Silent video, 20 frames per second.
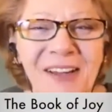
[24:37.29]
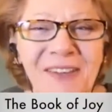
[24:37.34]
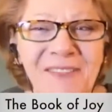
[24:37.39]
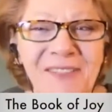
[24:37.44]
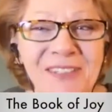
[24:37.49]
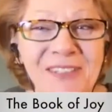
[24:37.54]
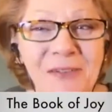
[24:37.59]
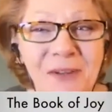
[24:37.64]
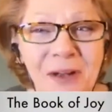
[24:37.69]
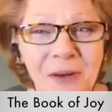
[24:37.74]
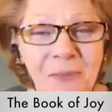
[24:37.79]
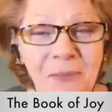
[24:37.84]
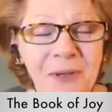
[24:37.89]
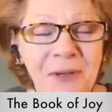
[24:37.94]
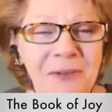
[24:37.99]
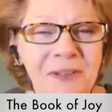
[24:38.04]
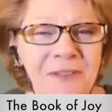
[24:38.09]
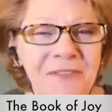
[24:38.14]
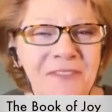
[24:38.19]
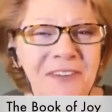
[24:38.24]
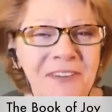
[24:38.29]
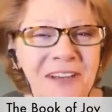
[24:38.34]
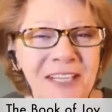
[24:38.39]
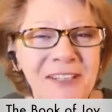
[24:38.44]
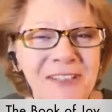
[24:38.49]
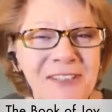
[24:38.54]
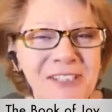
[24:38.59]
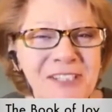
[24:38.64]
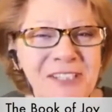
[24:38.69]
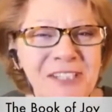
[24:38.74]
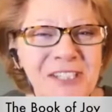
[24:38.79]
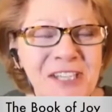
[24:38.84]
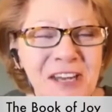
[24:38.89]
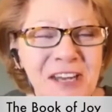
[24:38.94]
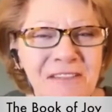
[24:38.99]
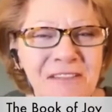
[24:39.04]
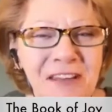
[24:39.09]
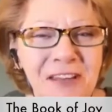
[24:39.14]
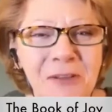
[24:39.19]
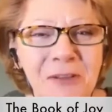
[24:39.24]
So I will invite you to
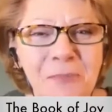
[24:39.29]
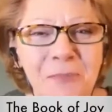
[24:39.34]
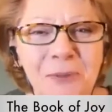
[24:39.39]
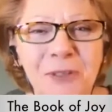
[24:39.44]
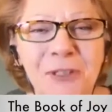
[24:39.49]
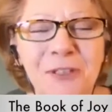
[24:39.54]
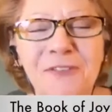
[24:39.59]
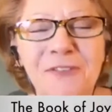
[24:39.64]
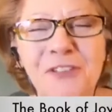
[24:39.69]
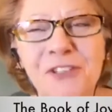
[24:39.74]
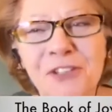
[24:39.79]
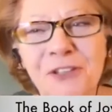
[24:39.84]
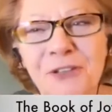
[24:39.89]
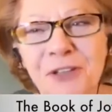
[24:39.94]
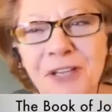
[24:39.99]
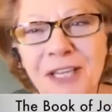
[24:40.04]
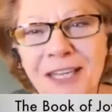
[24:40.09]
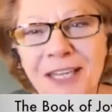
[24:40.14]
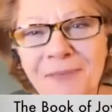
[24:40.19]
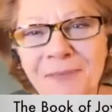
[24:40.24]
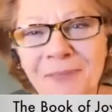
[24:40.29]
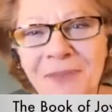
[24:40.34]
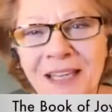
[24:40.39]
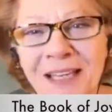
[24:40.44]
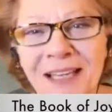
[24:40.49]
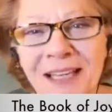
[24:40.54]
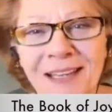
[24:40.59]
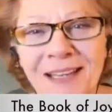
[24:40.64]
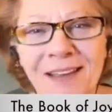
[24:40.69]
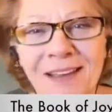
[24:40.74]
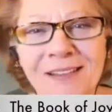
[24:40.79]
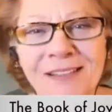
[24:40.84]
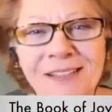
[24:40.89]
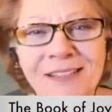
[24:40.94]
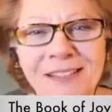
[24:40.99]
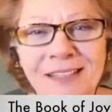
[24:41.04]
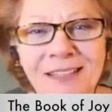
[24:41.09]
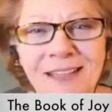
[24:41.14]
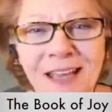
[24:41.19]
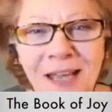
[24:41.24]
share it. The Book of Joy,
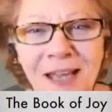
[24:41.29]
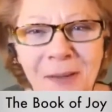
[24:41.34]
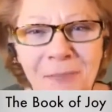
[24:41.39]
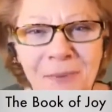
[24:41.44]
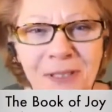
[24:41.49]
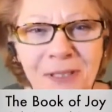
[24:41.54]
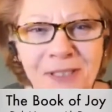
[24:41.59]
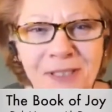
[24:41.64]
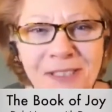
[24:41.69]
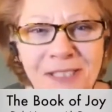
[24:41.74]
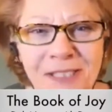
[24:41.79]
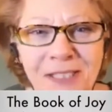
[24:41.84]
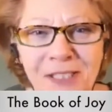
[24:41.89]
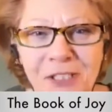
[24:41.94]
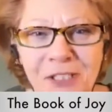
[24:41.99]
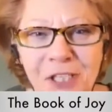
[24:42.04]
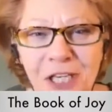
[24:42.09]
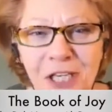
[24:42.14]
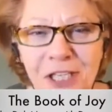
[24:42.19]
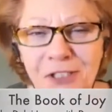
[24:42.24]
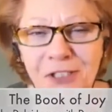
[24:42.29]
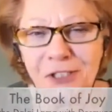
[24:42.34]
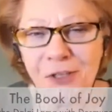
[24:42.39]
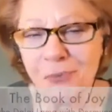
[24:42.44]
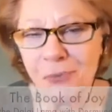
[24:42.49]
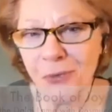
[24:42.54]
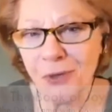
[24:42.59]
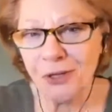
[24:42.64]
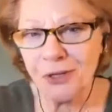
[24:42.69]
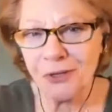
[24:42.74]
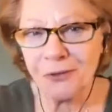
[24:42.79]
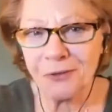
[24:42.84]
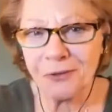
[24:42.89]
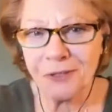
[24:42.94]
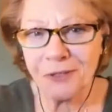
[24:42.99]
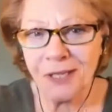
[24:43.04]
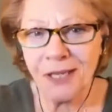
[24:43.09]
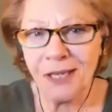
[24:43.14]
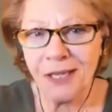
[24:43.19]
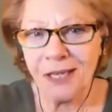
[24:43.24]
Lasting Happiness in a Changing World,
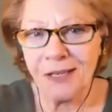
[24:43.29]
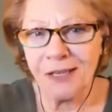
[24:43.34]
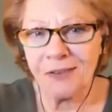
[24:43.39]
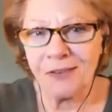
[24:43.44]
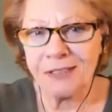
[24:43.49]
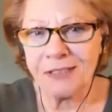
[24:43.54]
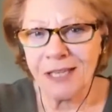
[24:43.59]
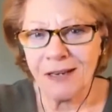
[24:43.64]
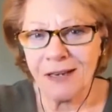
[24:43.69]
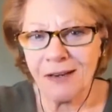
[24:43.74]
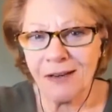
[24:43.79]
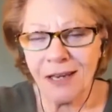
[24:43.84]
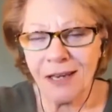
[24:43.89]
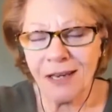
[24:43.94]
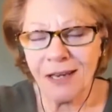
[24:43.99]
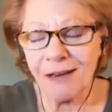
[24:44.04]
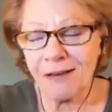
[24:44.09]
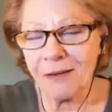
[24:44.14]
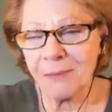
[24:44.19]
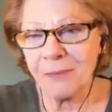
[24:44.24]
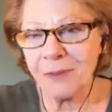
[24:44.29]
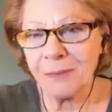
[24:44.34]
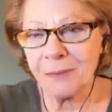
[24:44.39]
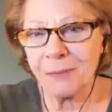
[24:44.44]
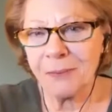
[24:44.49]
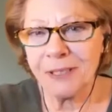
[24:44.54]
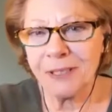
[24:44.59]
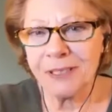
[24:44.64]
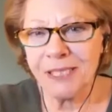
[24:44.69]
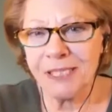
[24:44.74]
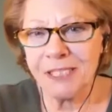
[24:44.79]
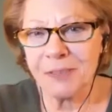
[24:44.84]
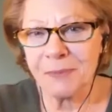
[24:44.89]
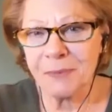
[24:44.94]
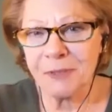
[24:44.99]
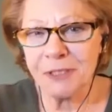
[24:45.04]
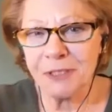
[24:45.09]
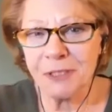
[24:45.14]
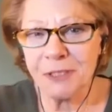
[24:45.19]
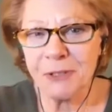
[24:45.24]
the Dalai Lama with
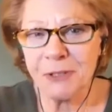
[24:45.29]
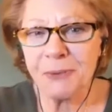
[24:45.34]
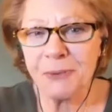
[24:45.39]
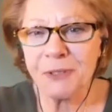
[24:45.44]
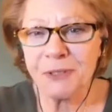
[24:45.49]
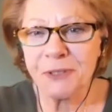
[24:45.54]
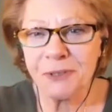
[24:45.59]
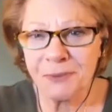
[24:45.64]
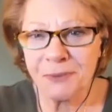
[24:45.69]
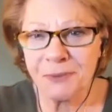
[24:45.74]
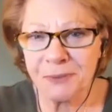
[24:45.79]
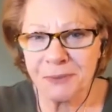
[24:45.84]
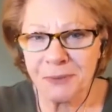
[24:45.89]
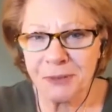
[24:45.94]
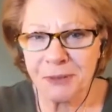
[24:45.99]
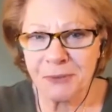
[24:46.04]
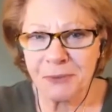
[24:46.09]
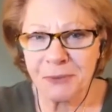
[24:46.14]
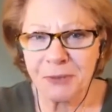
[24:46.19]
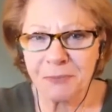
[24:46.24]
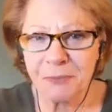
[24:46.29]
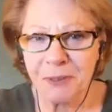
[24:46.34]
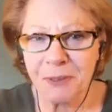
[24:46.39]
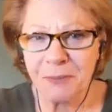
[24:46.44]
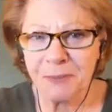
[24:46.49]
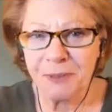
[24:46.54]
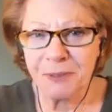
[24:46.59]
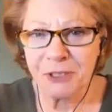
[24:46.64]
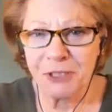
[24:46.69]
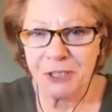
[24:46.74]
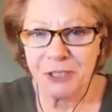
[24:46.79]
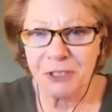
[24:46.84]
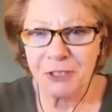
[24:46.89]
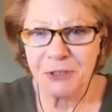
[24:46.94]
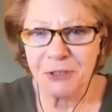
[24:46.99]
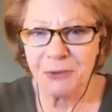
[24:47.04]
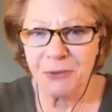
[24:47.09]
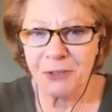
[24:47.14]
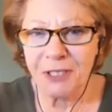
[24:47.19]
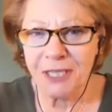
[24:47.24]
Desmond Tutu, which was published in
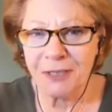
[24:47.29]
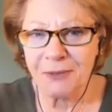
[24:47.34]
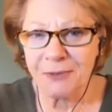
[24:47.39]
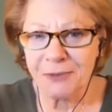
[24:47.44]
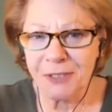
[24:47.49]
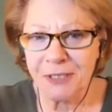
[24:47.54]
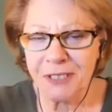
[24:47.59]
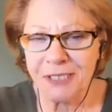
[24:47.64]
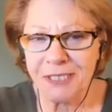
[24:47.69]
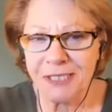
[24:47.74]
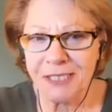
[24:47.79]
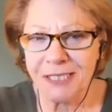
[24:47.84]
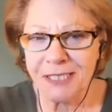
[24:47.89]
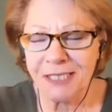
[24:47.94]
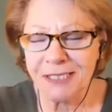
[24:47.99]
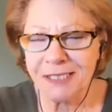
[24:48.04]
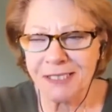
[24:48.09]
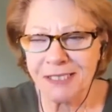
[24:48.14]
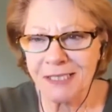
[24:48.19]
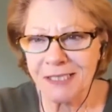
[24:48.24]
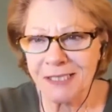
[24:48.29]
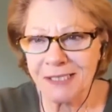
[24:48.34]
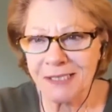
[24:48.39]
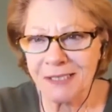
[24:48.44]
2016.